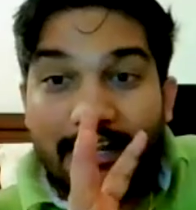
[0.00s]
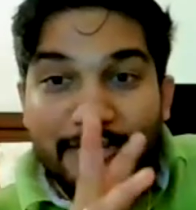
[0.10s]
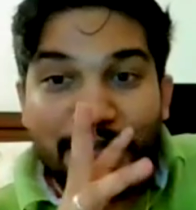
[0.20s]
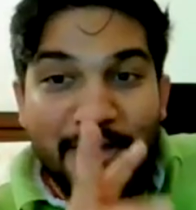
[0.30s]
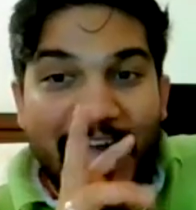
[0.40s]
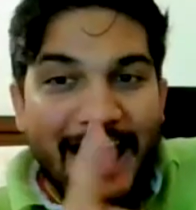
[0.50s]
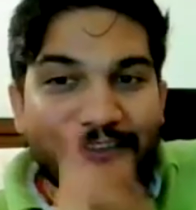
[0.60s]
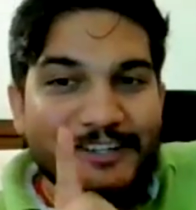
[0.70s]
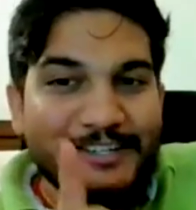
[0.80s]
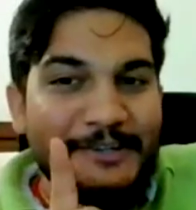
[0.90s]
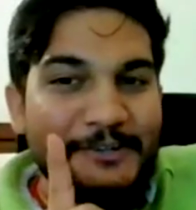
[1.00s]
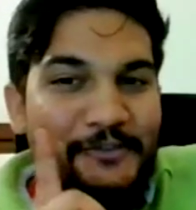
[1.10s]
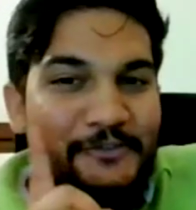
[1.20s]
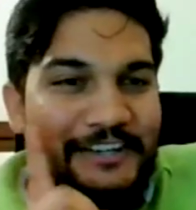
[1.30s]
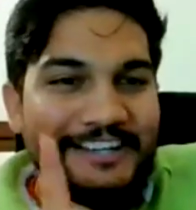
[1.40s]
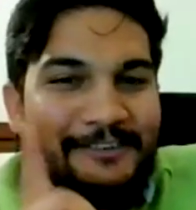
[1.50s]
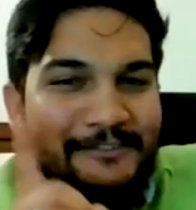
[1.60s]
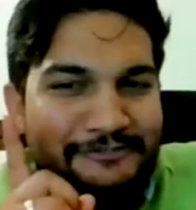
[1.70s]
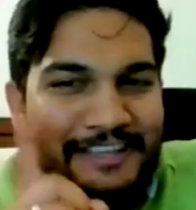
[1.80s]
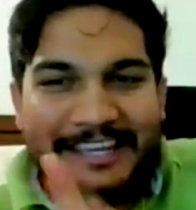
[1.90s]
And you know, I will tell you one
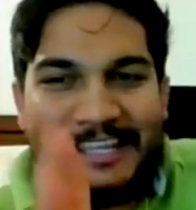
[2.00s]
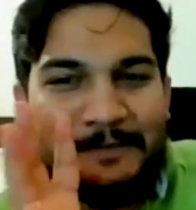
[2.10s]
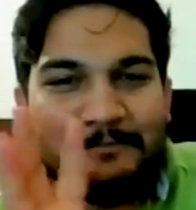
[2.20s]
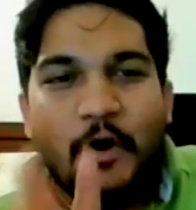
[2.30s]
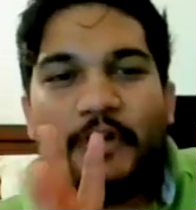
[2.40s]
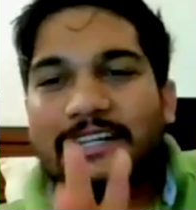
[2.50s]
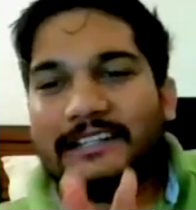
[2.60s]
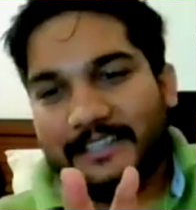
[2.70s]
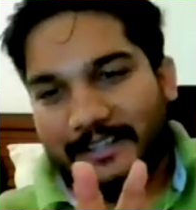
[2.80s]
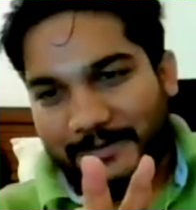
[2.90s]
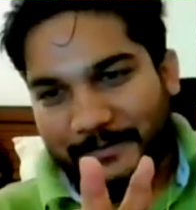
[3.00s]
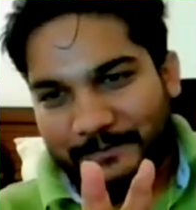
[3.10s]
very important thing.